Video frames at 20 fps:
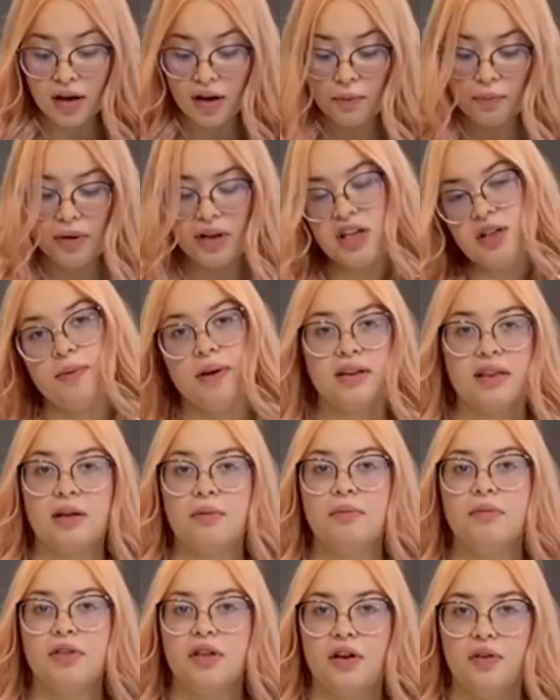Please make
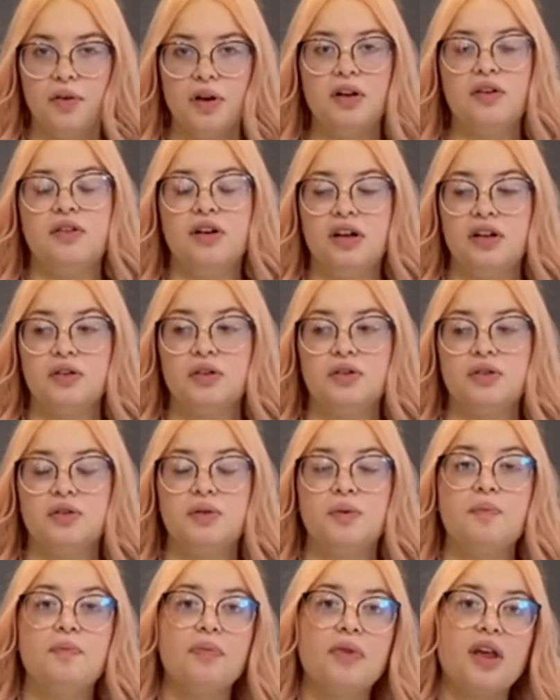them, they're really, really good.
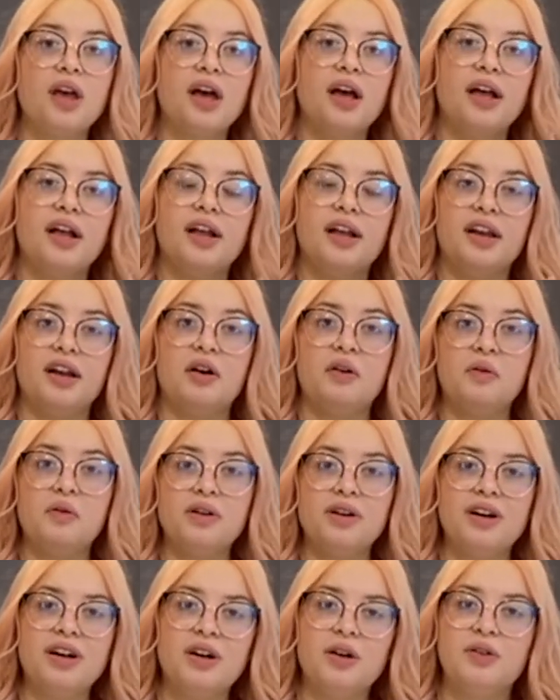Now,
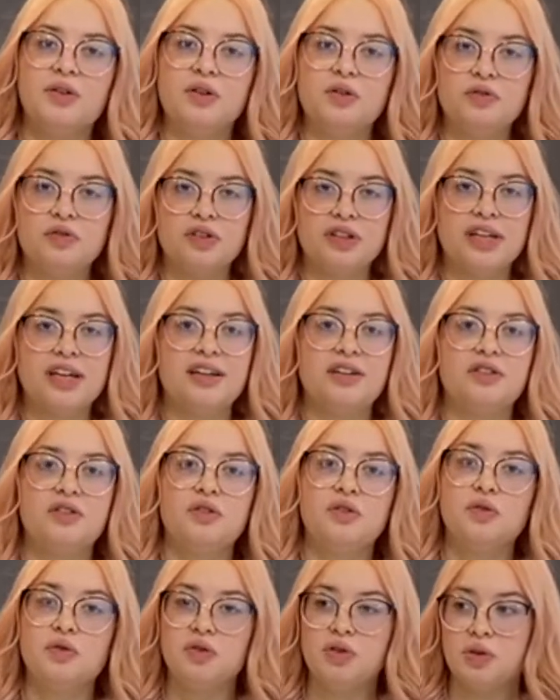don't forget
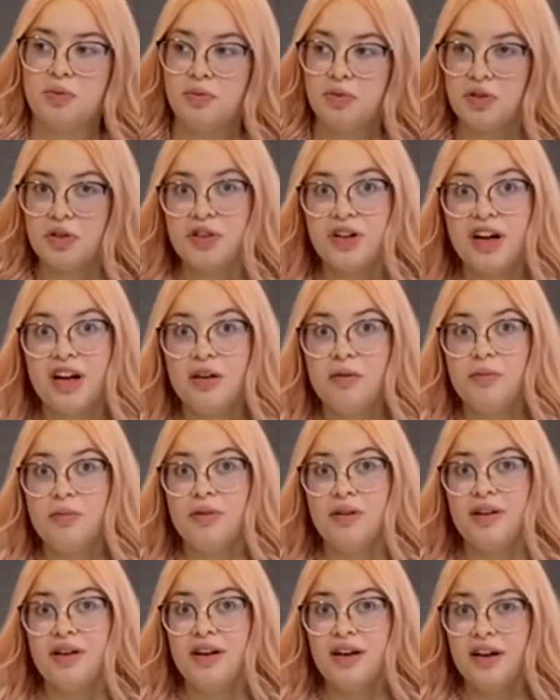to subscribe.
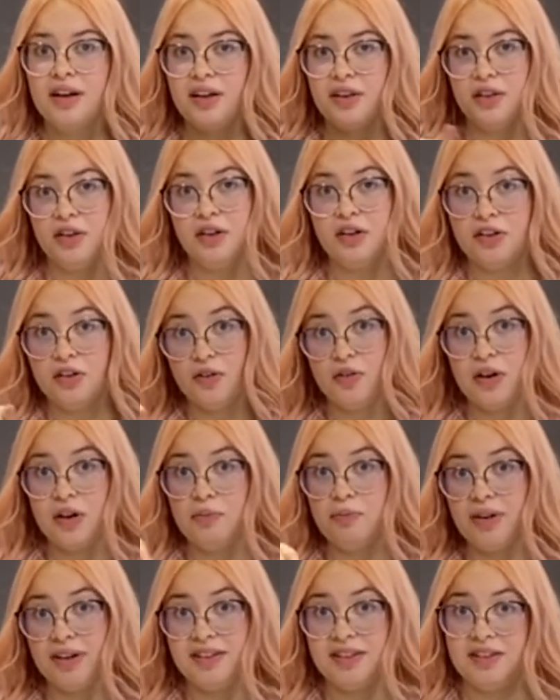The little red
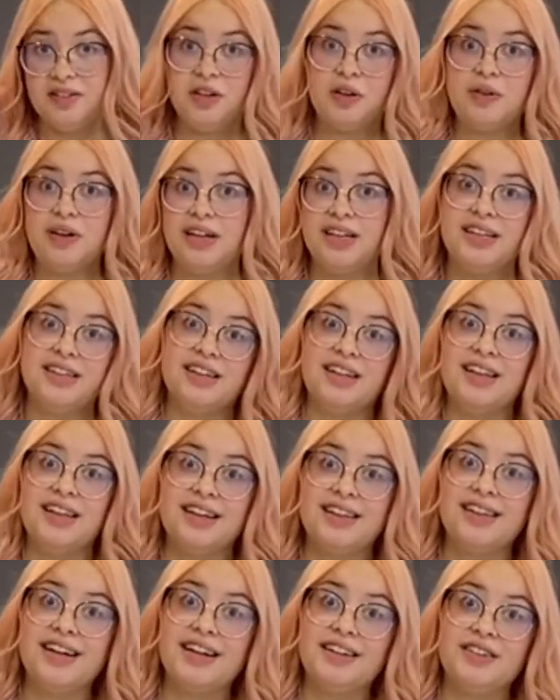button, go ahead and click
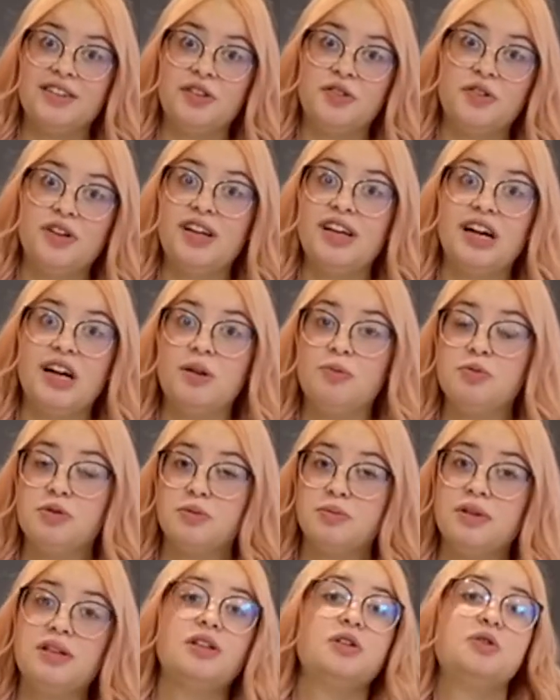that. It really helps me.